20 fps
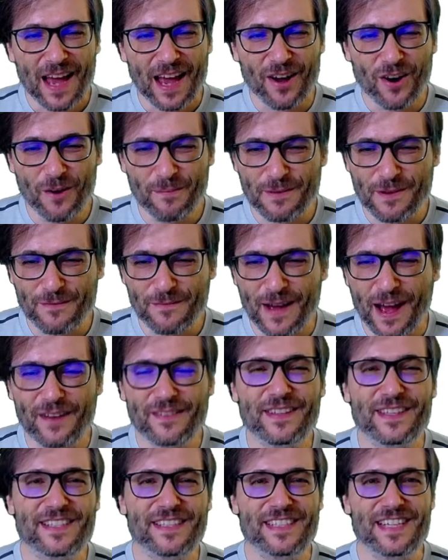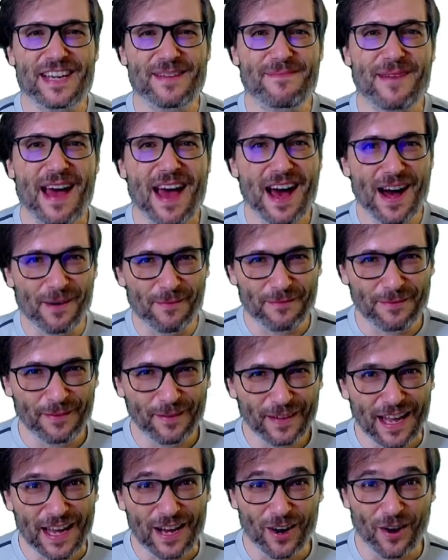hope you found this tip helpful.
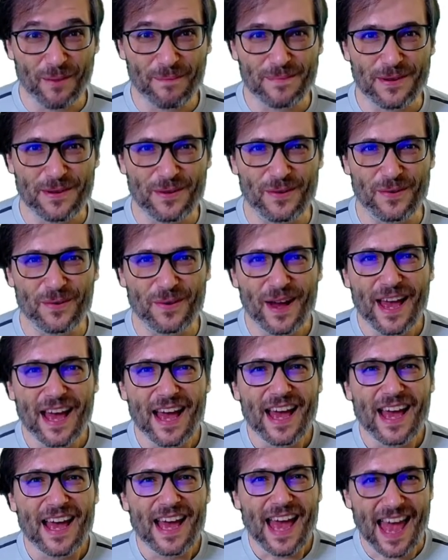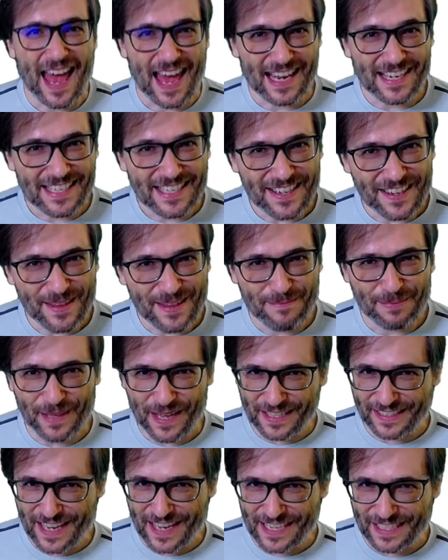I hope you enter the
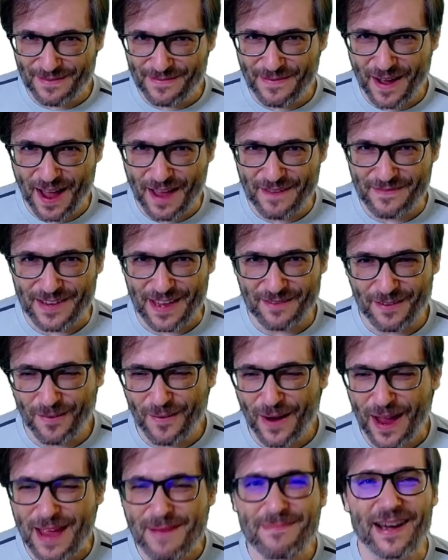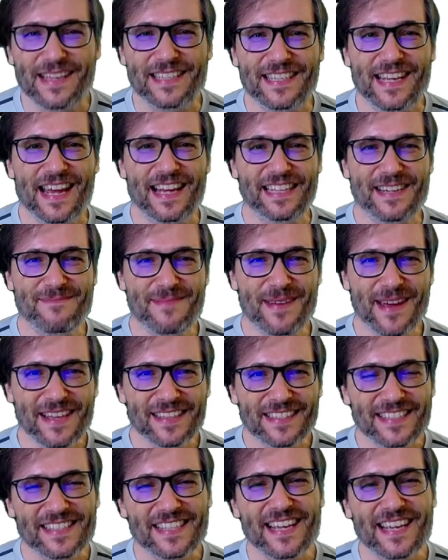PlayStation five giveaway by Daily
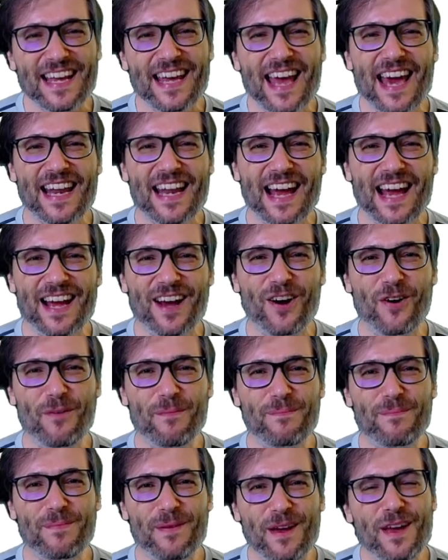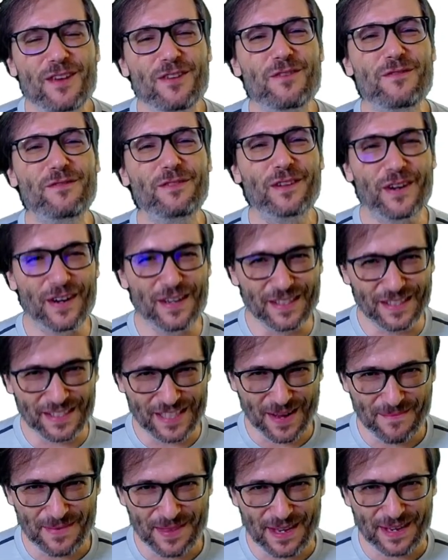Bits, and I hope you've learned
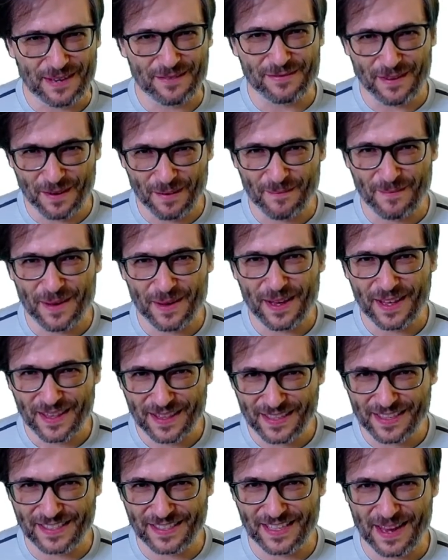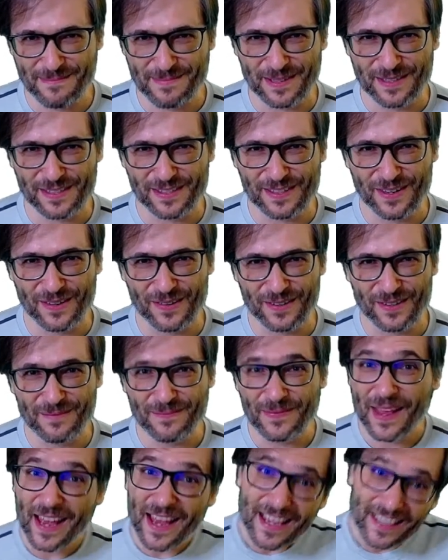something from this episode.
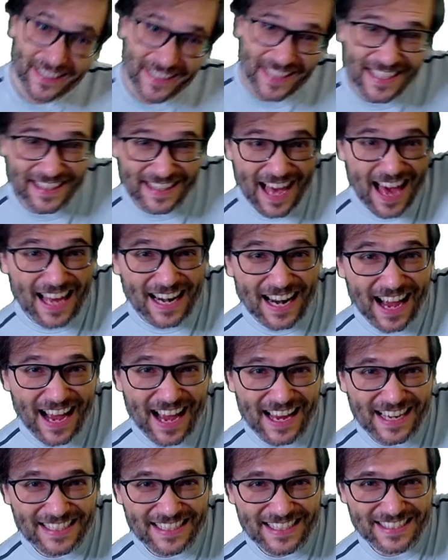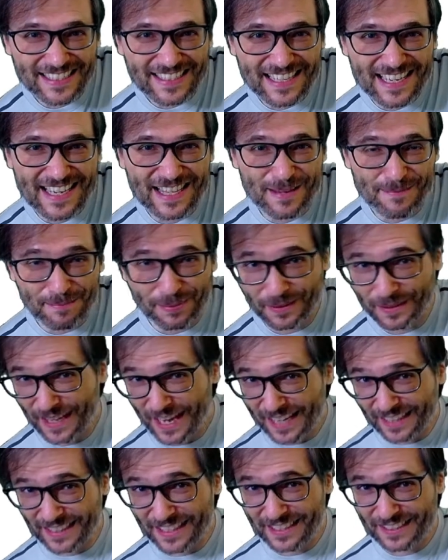Click that eye to see the
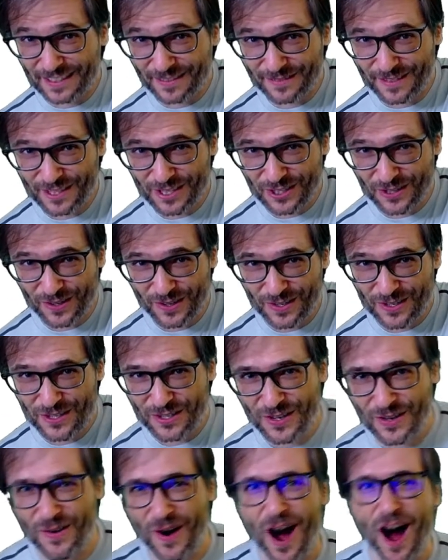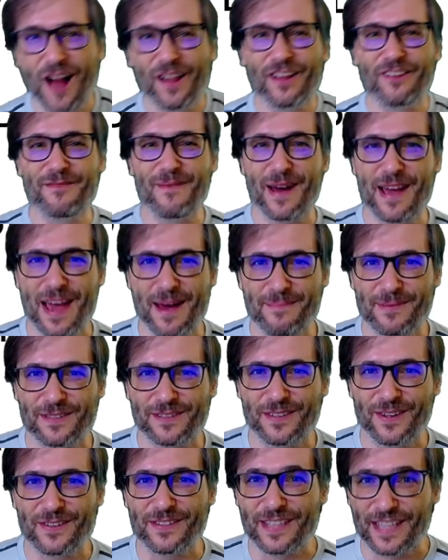playlist of The George Show, all of my
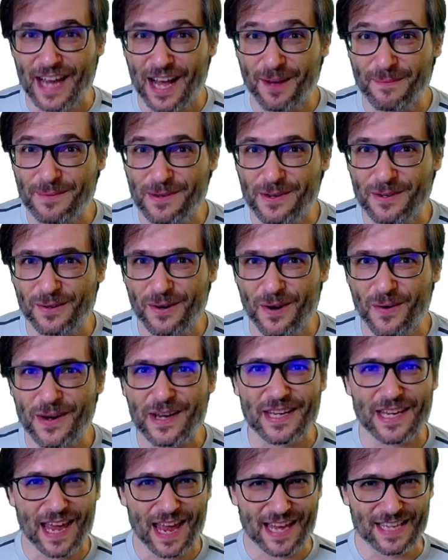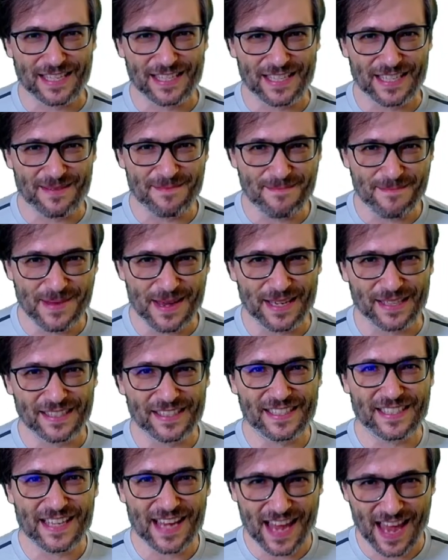episodes that help you grow in case you
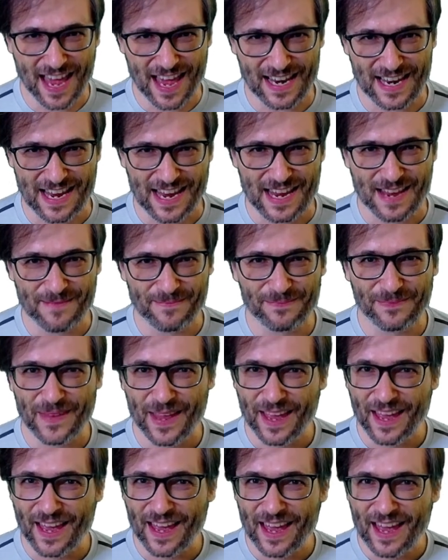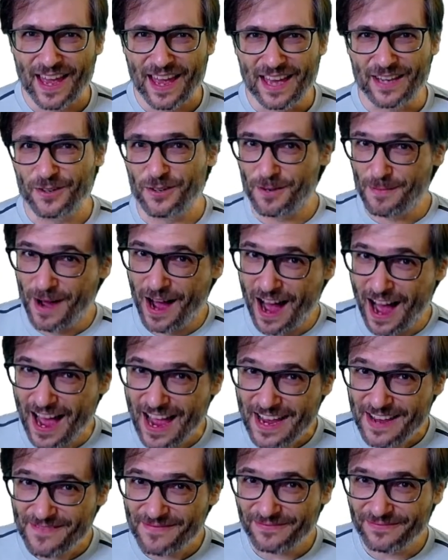missed any. And who am
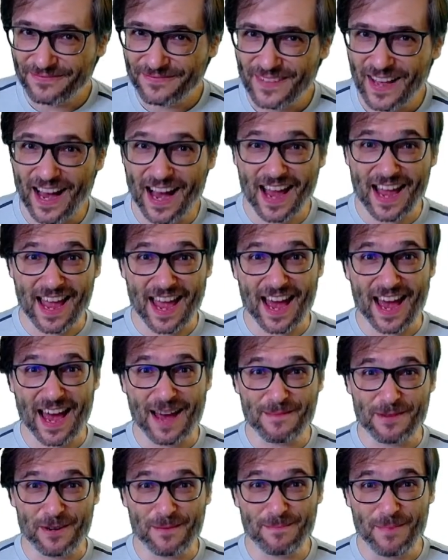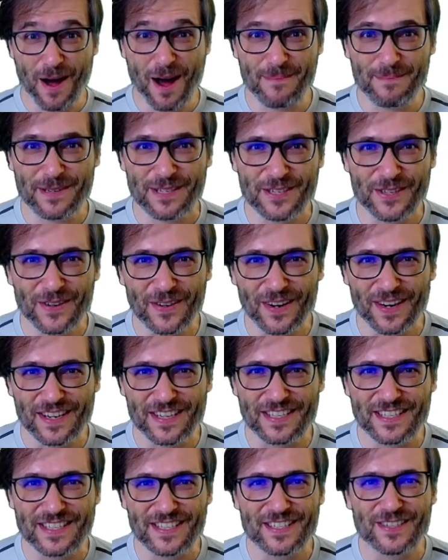I? I am your Papa
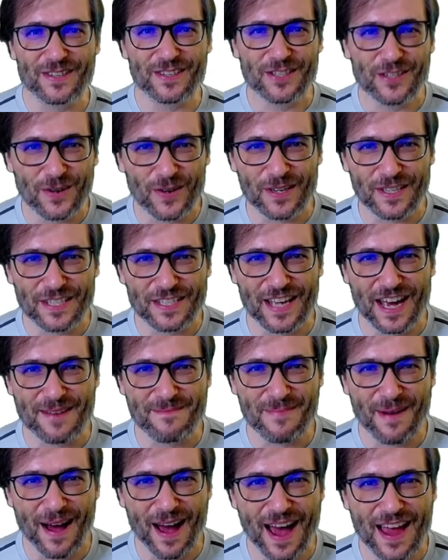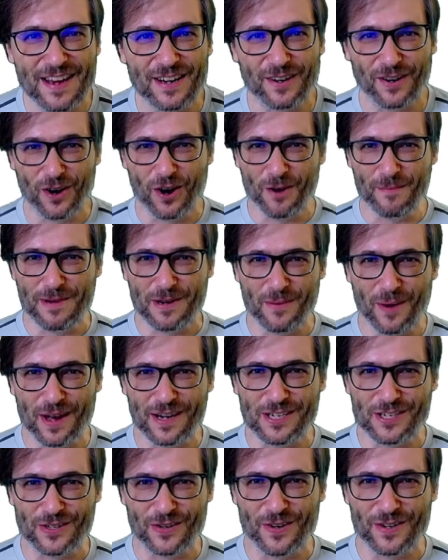George, your George Sun Pie, your Obi-Wan
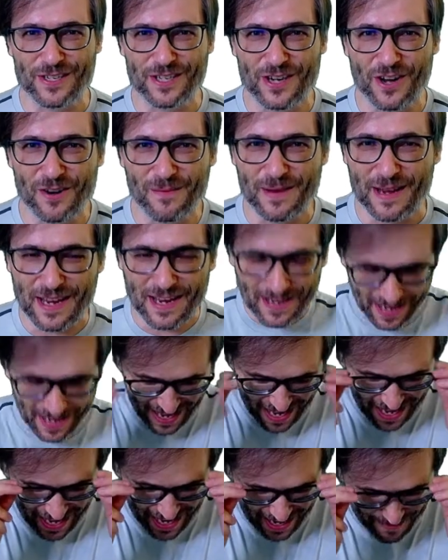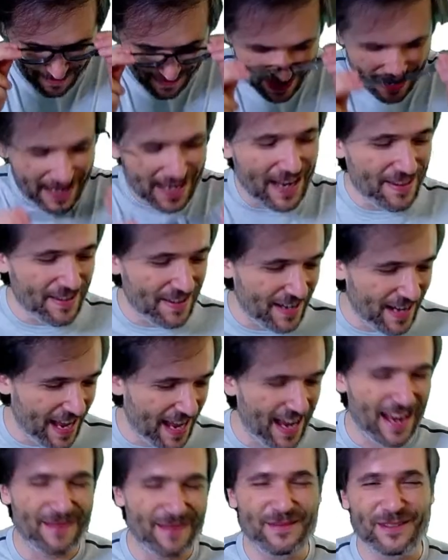George Nobi, and many other
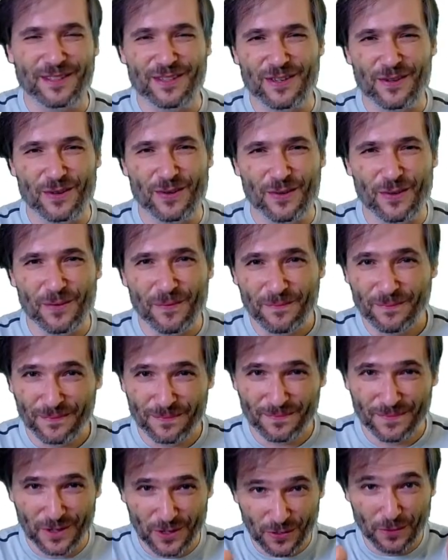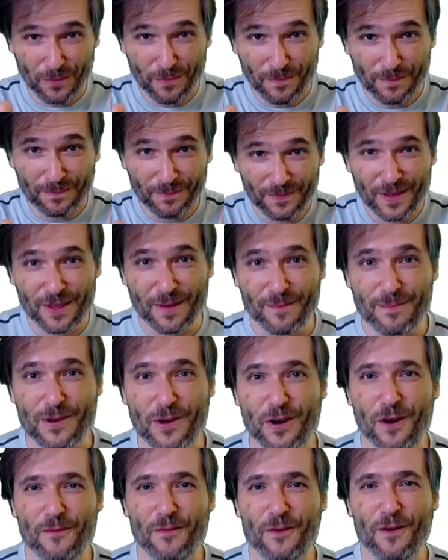names you, you, the
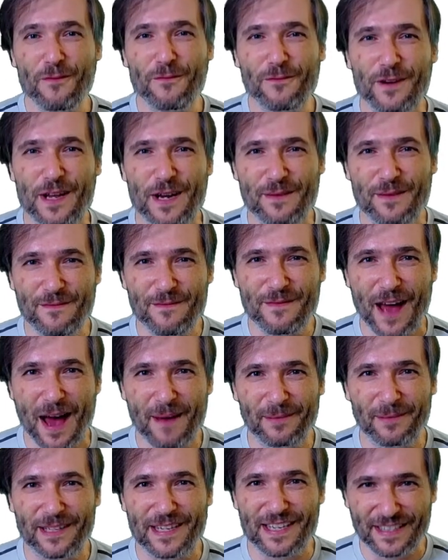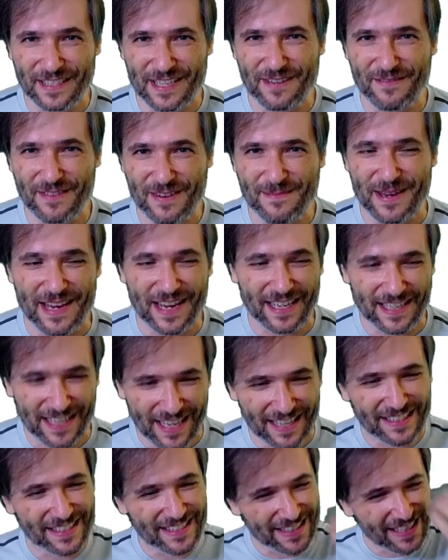beautiful Freedom Family has given me. And
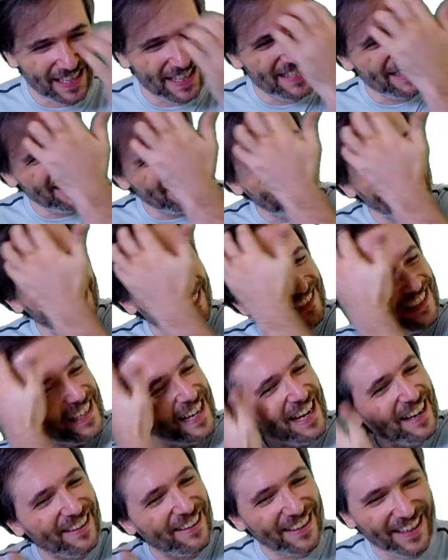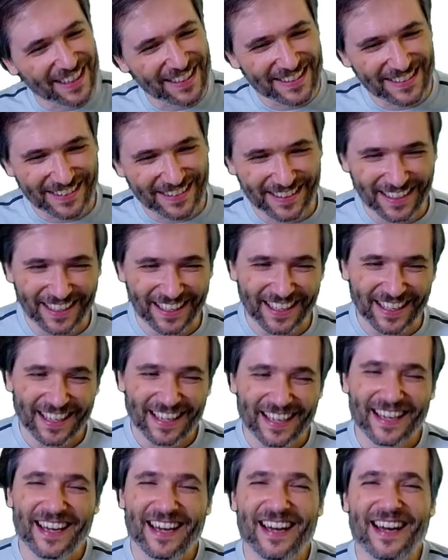yes, I still need a haircut.
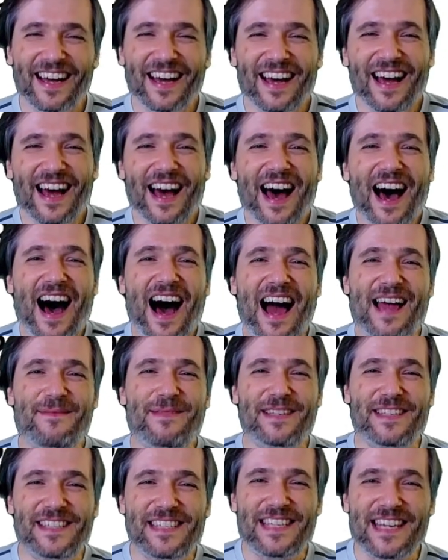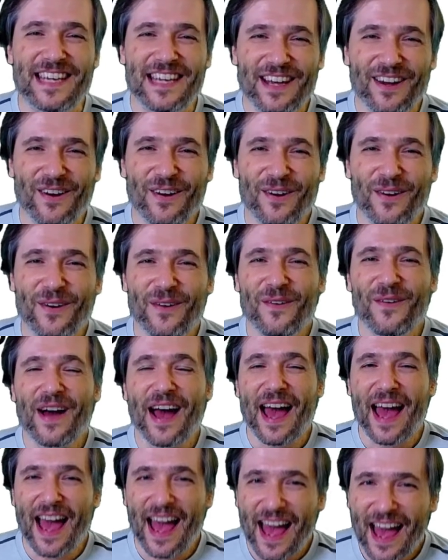I am the C E O
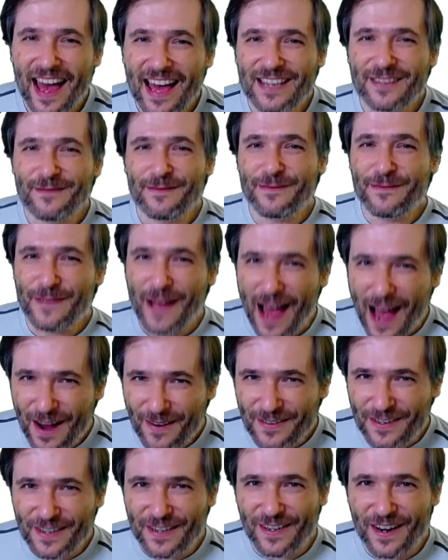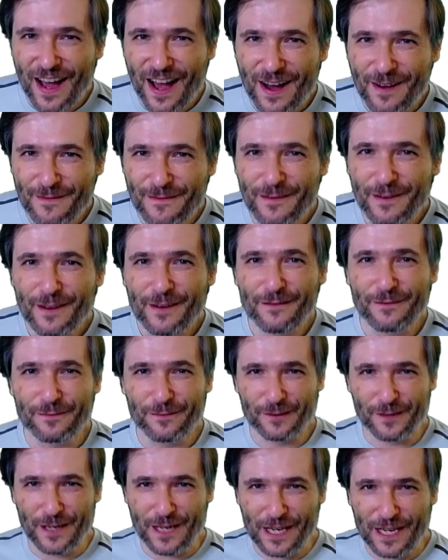and founder of
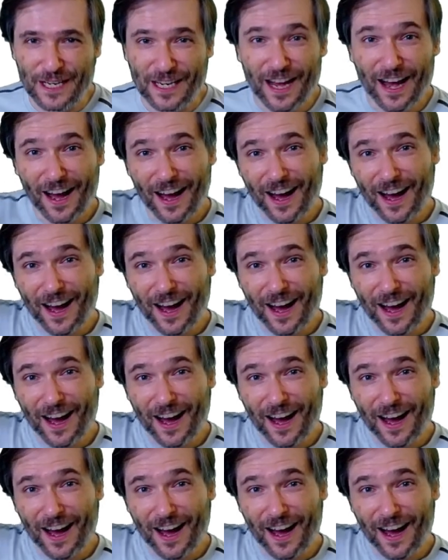Freedom!